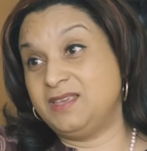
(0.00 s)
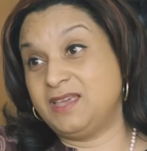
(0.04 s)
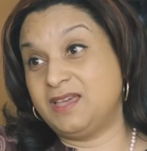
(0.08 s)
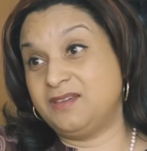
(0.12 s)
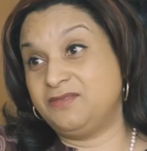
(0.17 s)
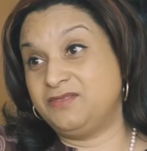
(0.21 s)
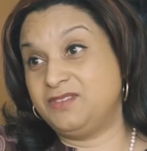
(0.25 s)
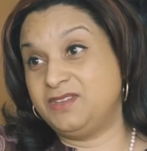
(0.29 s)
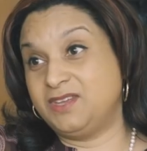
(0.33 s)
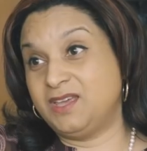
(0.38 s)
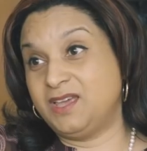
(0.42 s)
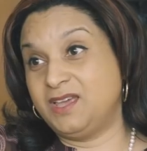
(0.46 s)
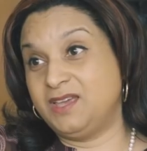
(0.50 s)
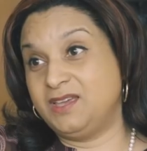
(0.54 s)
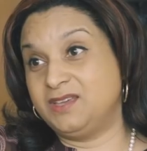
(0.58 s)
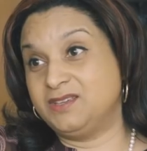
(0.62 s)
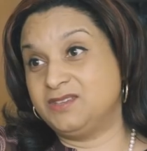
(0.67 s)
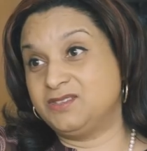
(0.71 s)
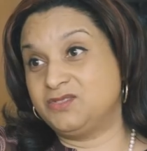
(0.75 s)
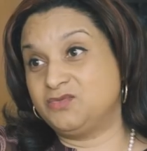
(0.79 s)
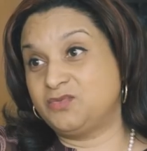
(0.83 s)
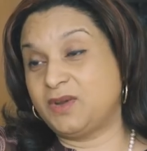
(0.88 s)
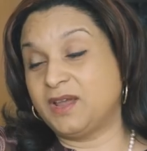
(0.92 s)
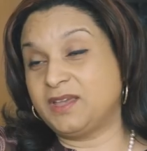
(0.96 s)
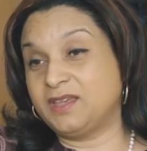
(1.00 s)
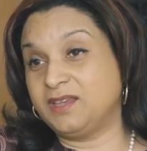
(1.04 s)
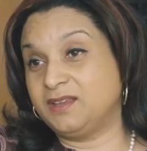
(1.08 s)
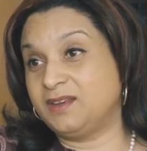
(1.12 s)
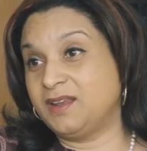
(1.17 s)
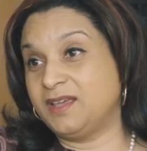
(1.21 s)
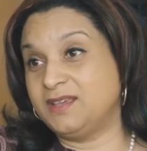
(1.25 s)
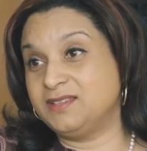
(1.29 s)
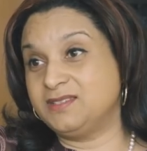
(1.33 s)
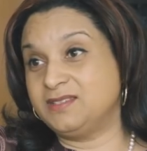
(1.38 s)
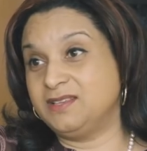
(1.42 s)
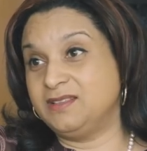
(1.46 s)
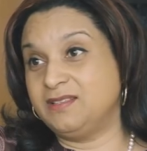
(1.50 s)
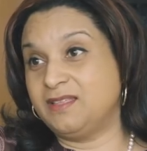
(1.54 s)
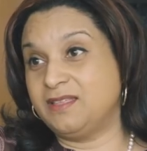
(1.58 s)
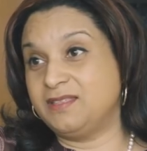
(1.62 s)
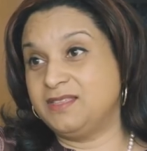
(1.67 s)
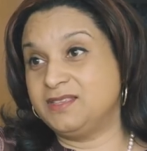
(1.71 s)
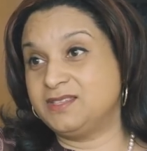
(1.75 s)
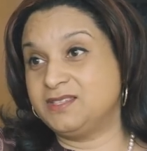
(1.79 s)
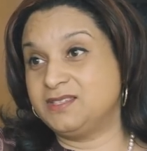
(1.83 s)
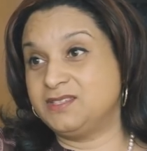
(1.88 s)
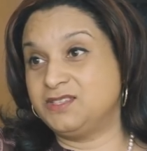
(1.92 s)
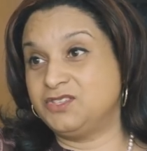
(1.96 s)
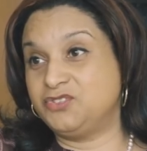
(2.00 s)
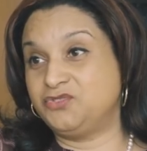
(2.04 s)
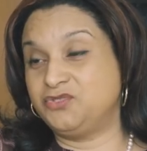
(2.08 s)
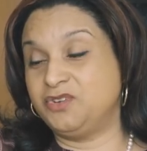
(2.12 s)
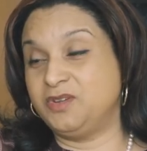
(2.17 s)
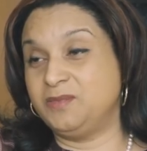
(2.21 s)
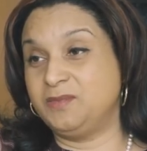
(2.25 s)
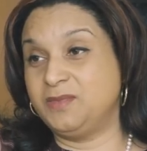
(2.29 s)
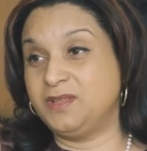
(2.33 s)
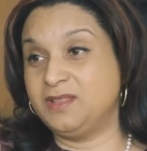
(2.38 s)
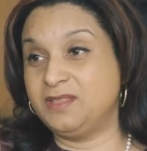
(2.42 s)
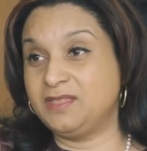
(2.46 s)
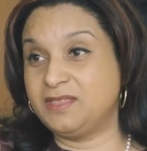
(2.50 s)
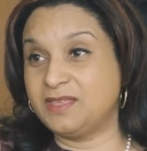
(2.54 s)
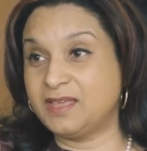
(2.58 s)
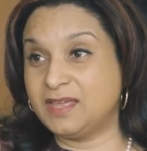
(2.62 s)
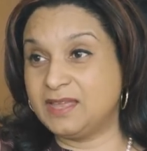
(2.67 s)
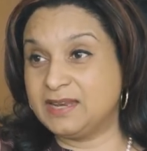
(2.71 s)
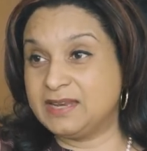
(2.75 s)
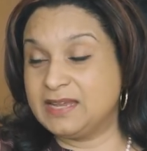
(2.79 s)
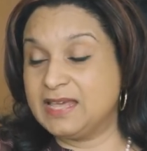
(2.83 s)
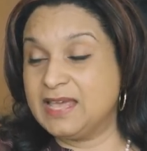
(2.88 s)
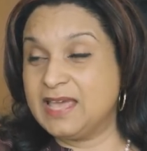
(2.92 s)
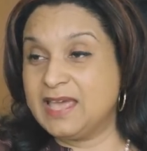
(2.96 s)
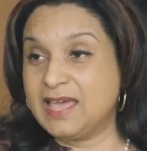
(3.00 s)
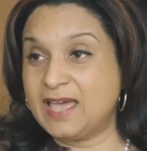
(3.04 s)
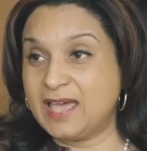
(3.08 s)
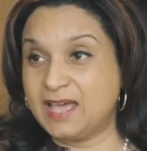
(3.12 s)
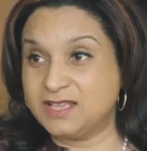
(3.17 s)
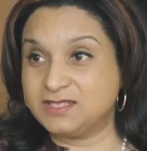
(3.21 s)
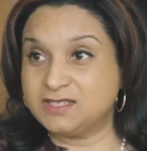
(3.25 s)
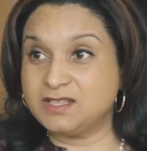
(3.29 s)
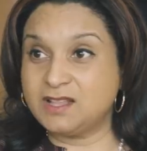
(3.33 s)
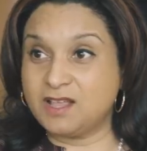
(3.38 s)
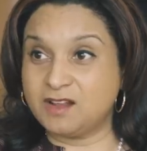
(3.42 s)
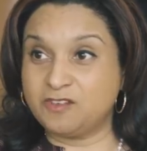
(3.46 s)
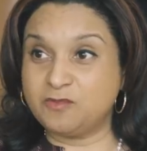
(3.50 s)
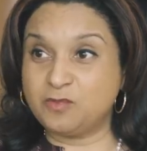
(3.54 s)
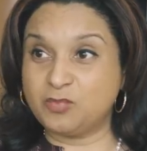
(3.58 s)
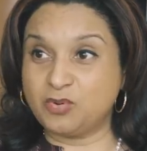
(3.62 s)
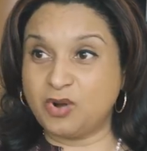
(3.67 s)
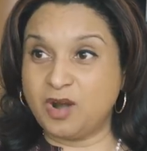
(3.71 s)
The FDA is recognizing that this is a treatment that has a lot of